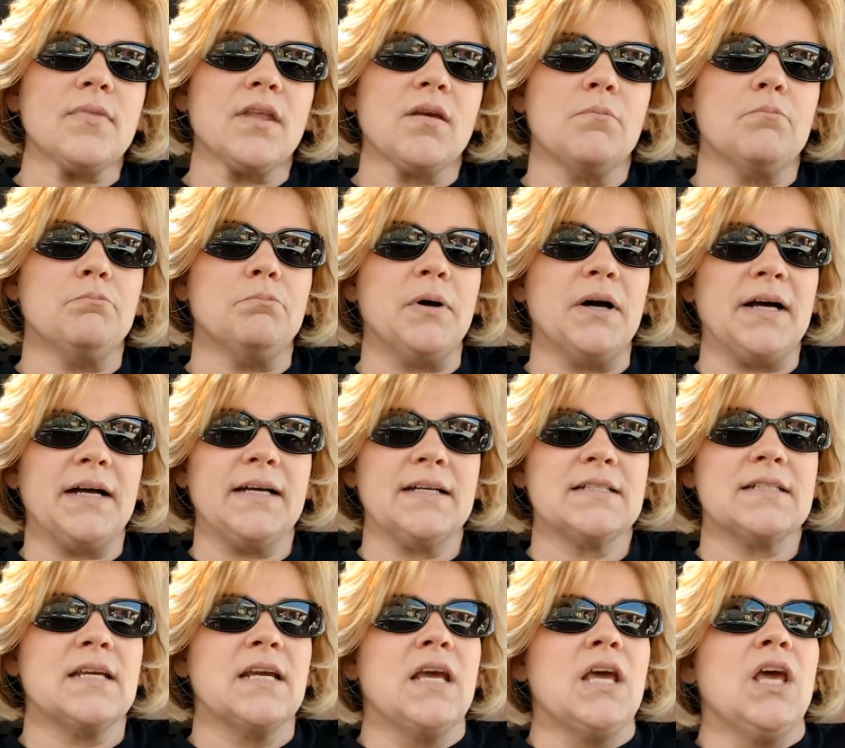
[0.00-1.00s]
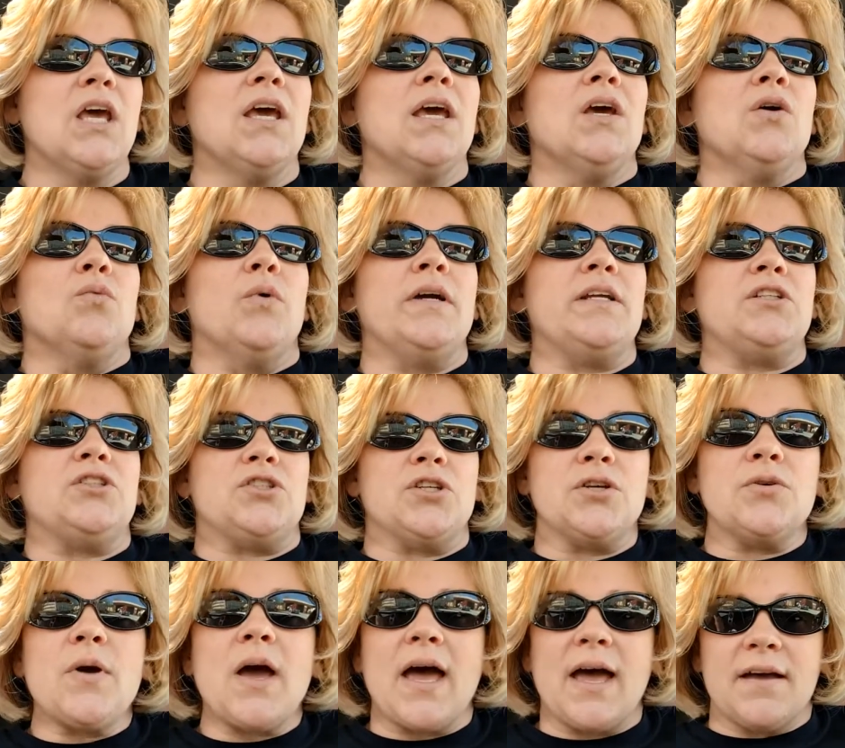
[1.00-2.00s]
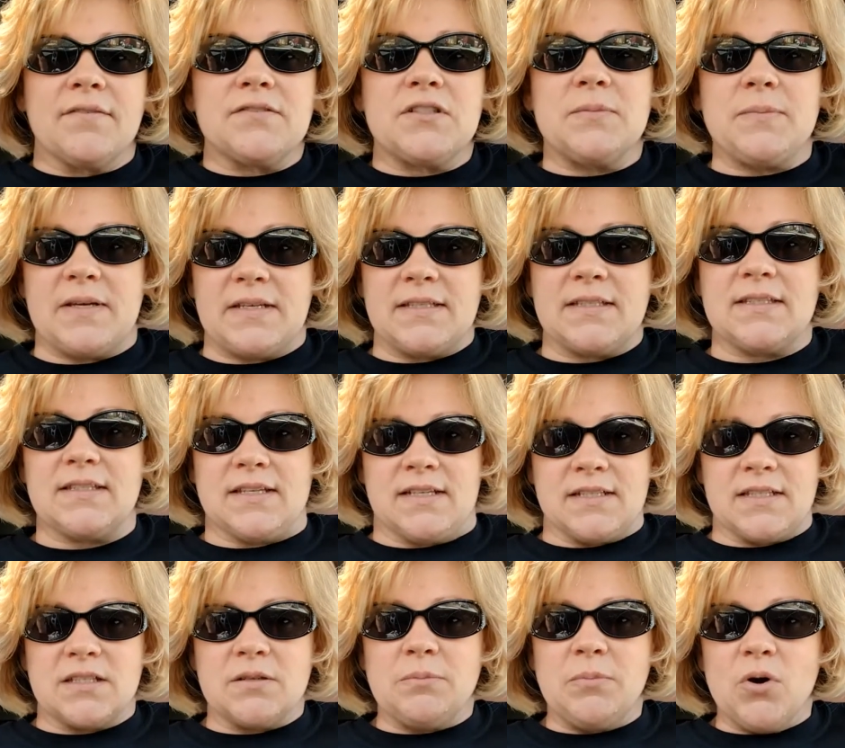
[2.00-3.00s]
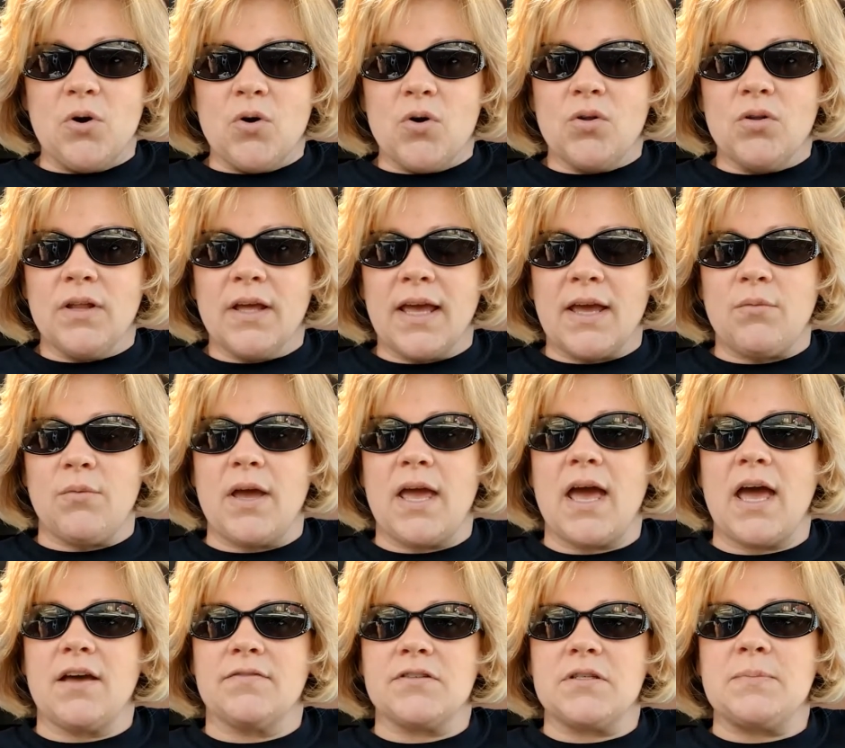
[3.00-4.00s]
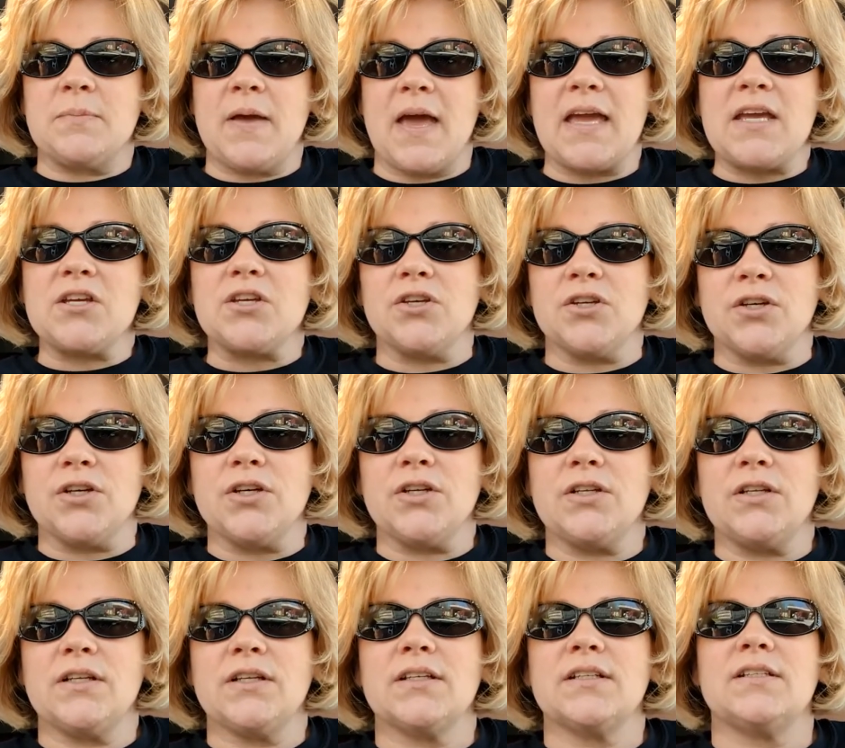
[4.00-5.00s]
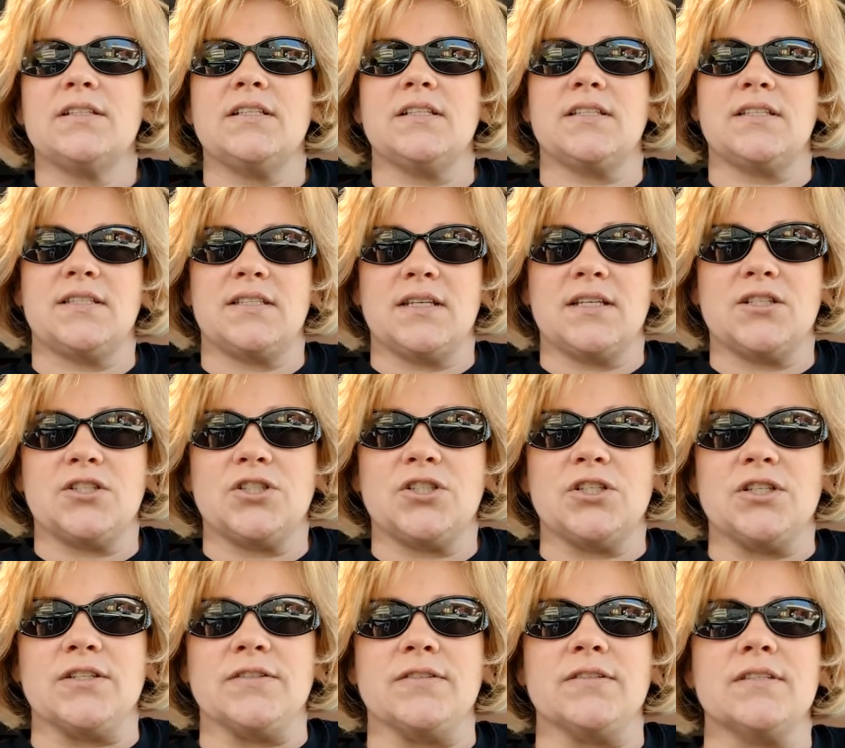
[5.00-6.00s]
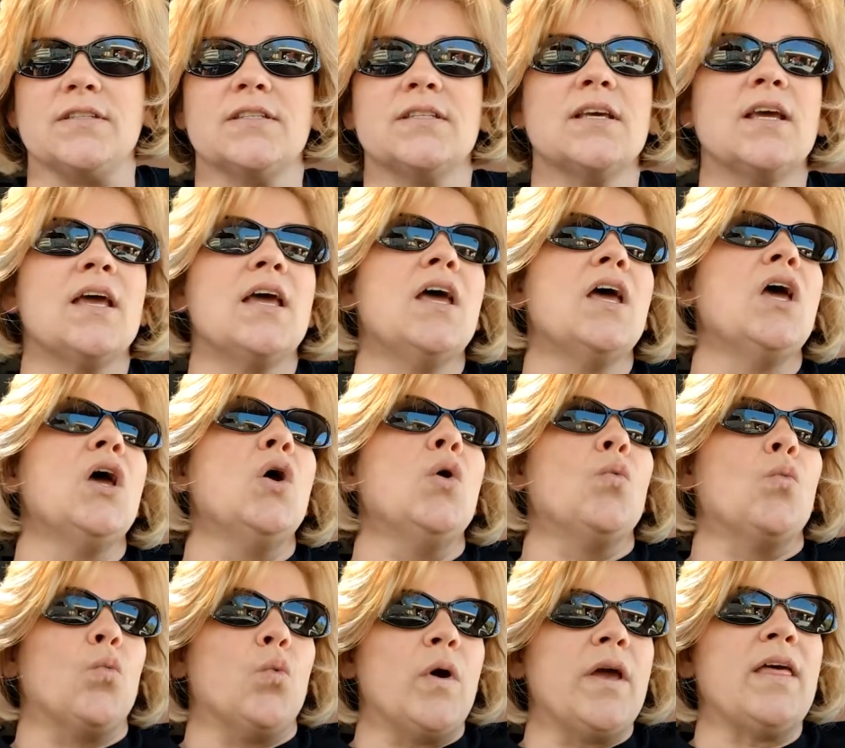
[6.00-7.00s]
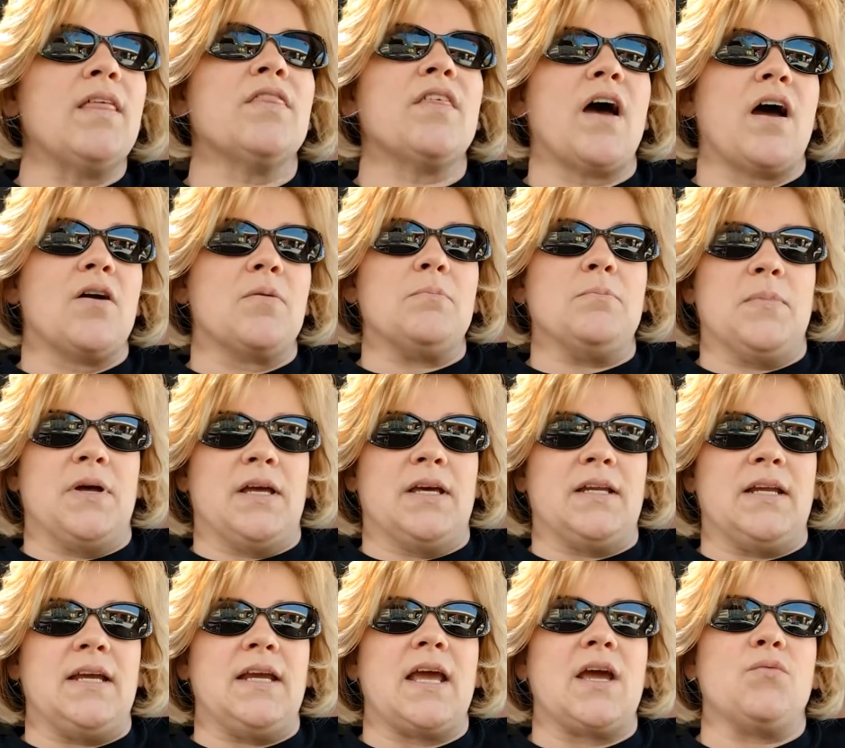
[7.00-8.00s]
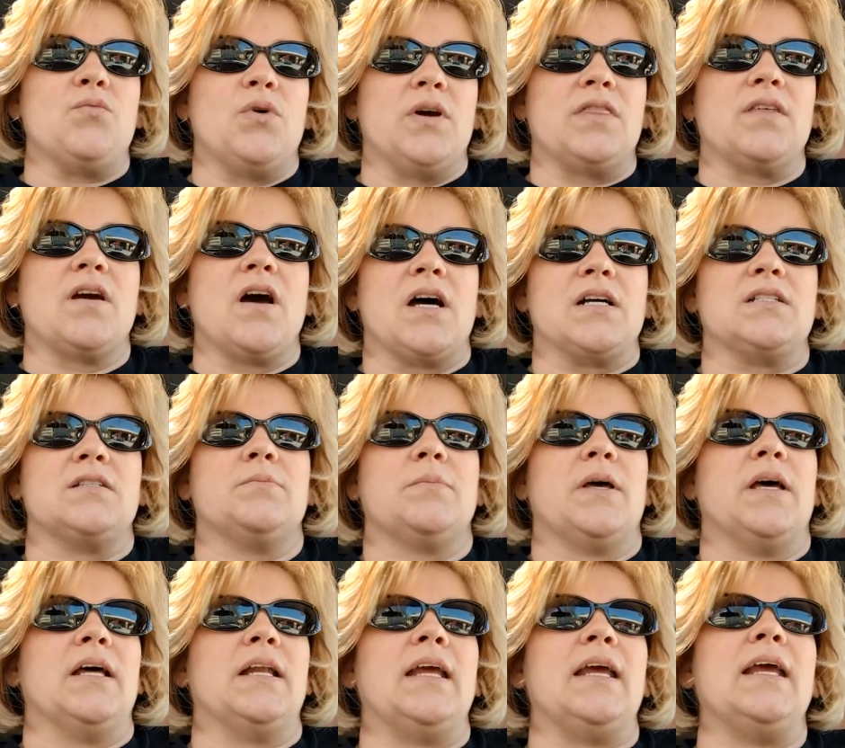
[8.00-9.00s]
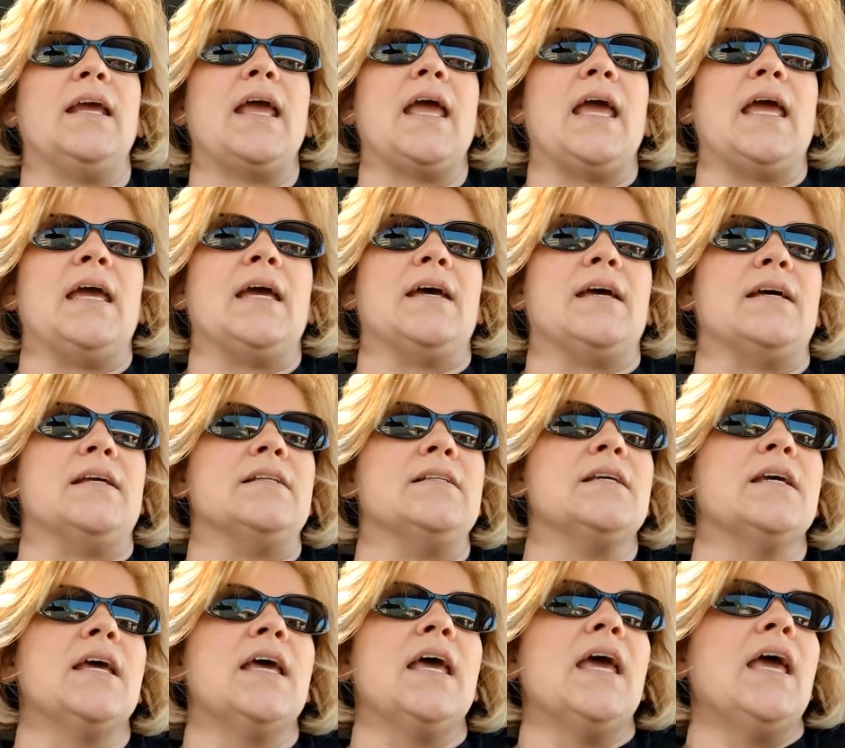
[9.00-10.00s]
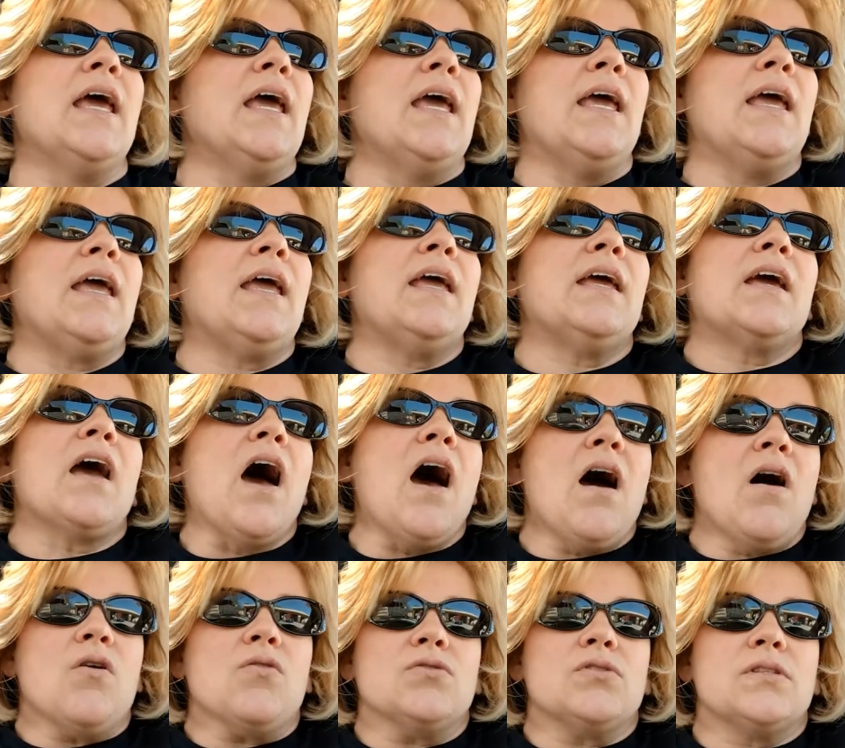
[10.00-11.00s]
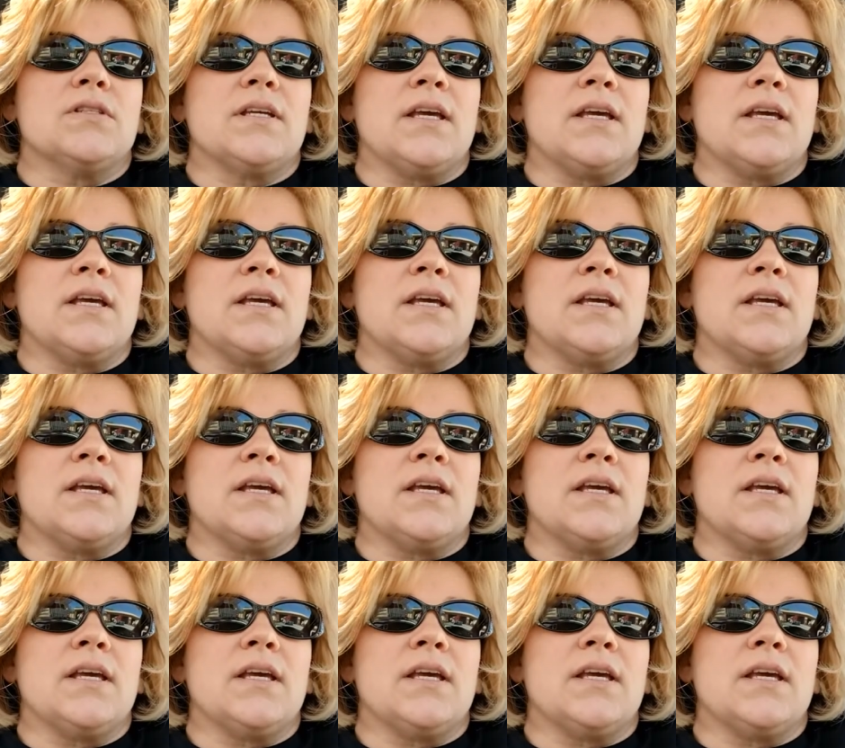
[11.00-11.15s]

But we do have to be sensible, and we have to make good decisions with our money and with God's money, and it costs.